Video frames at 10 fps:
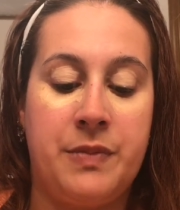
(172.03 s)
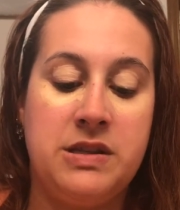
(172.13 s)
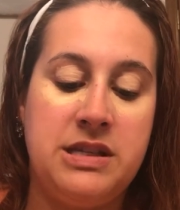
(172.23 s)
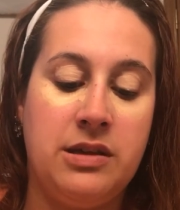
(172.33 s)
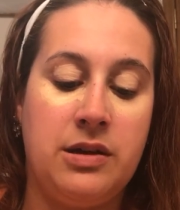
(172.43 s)

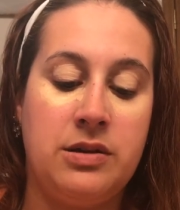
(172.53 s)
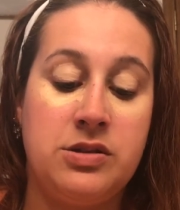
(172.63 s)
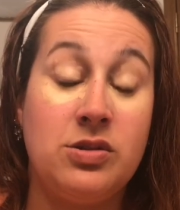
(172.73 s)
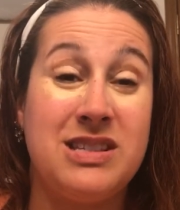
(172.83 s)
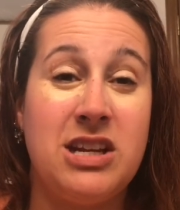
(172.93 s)
concealer.
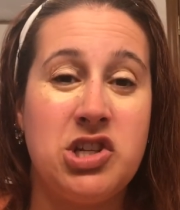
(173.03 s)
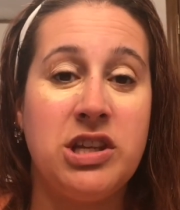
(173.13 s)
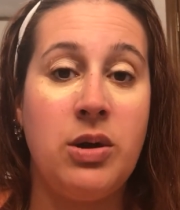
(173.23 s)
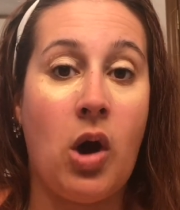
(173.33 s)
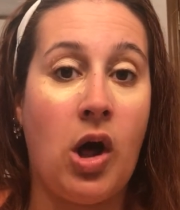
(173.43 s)
So
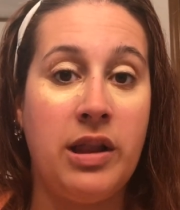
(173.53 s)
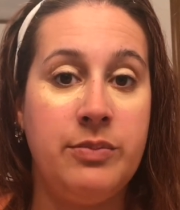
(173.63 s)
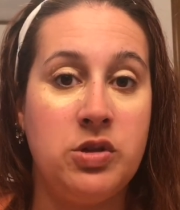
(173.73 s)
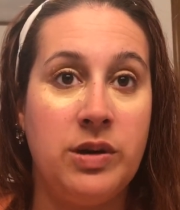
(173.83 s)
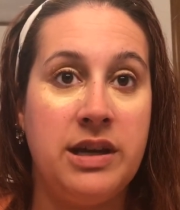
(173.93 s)
essentially all
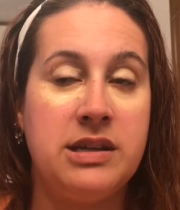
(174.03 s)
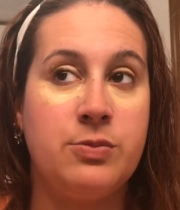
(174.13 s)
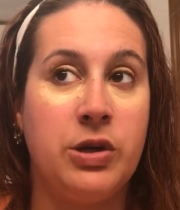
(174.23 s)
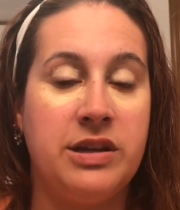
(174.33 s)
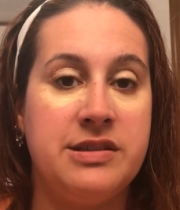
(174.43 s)
I'm doing is
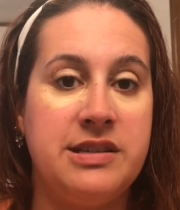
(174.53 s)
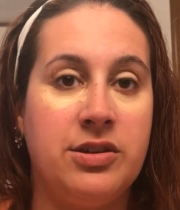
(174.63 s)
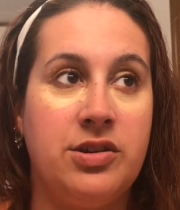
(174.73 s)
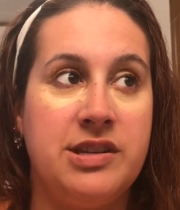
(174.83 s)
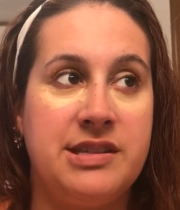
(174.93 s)
putting
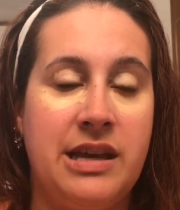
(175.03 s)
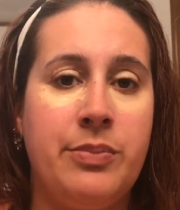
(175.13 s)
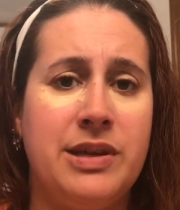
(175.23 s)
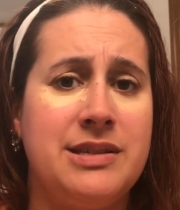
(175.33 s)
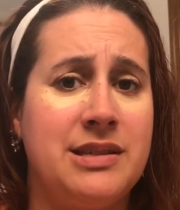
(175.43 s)
concealer the
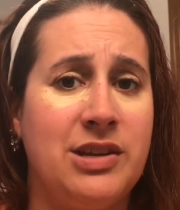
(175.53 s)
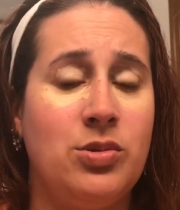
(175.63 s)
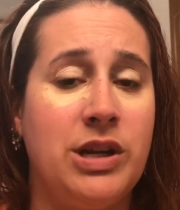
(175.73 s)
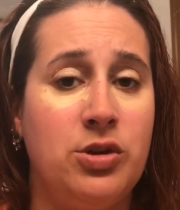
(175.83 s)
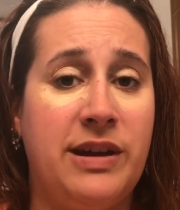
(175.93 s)
same places I do
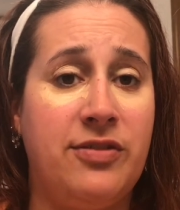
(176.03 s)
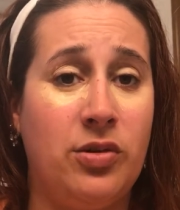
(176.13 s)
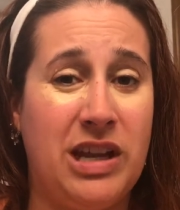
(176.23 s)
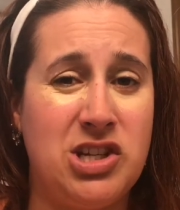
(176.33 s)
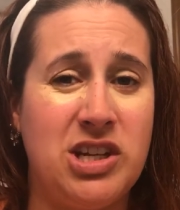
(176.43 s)
when I do my
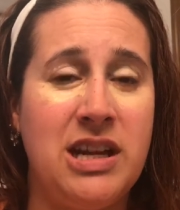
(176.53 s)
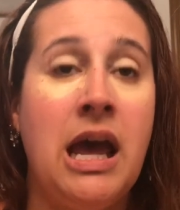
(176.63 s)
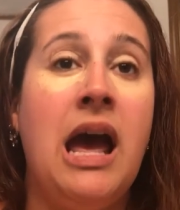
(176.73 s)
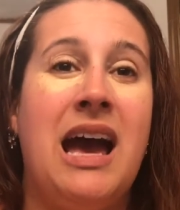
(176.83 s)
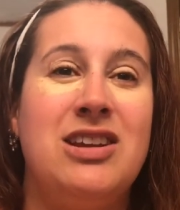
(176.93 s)
foundation.
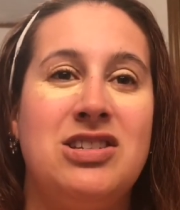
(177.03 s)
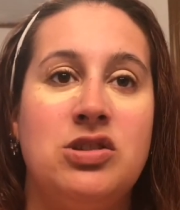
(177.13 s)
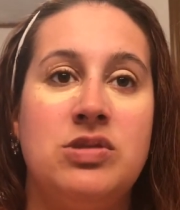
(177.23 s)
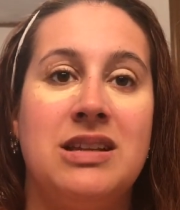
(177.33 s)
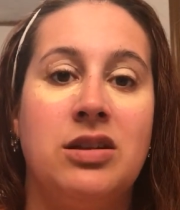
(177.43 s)
I just
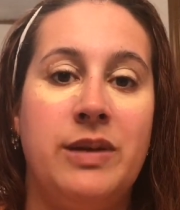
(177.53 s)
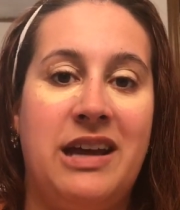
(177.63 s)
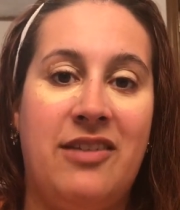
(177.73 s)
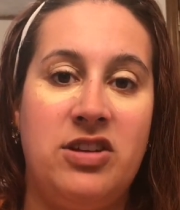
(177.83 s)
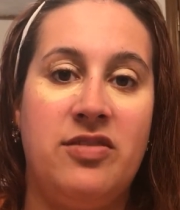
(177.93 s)
use a little bit
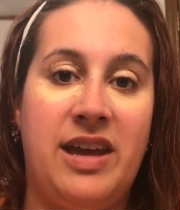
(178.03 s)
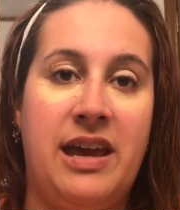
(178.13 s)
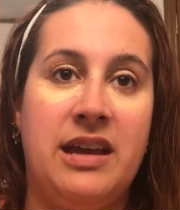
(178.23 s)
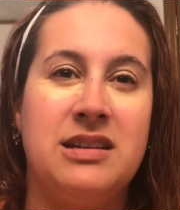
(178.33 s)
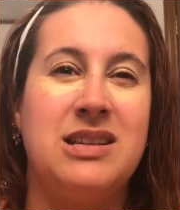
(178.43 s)
heavier of a
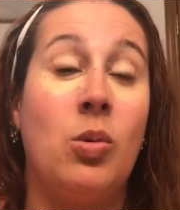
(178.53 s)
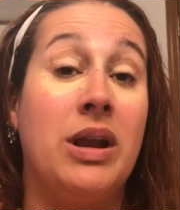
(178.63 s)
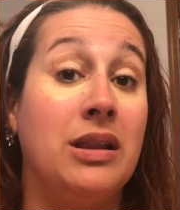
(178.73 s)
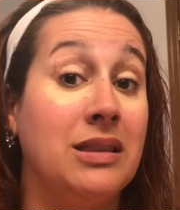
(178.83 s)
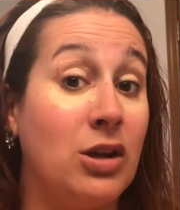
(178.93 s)
hand because I
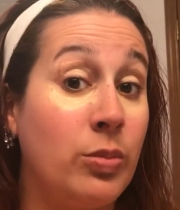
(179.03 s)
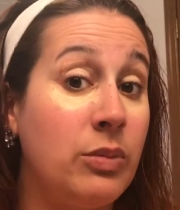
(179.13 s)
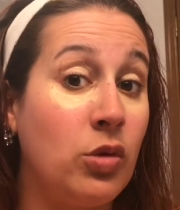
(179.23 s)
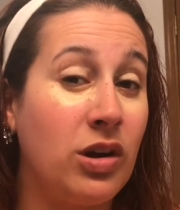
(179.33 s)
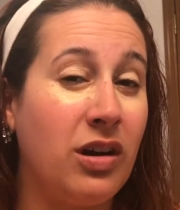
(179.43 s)
want a little
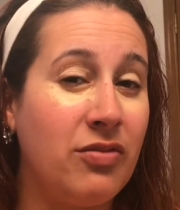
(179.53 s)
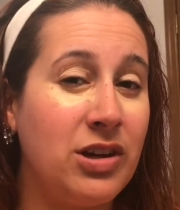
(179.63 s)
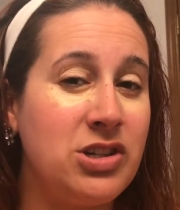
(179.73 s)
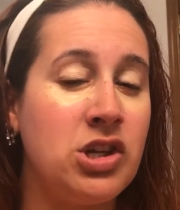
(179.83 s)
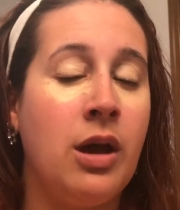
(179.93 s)
bit more
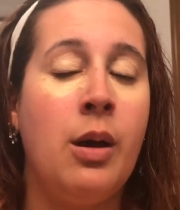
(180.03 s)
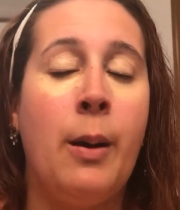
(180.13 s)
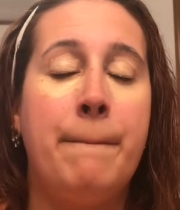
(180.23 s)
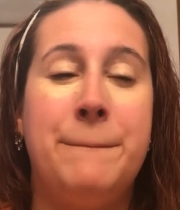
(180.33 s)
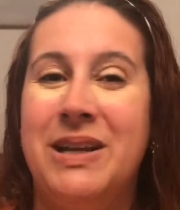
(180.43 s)
coverage,
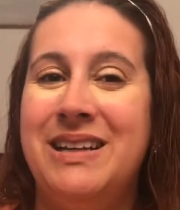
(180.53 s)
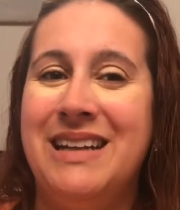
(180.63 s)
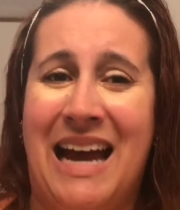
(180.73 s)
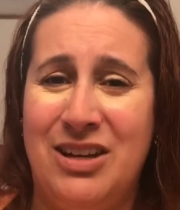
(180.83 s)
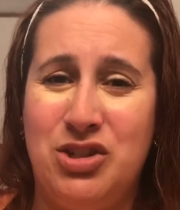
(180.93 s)
but
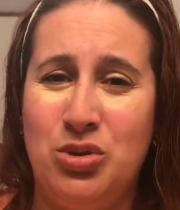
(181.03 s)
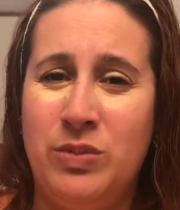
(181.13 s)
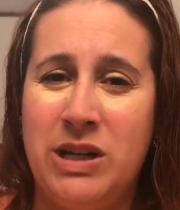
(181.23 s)
not too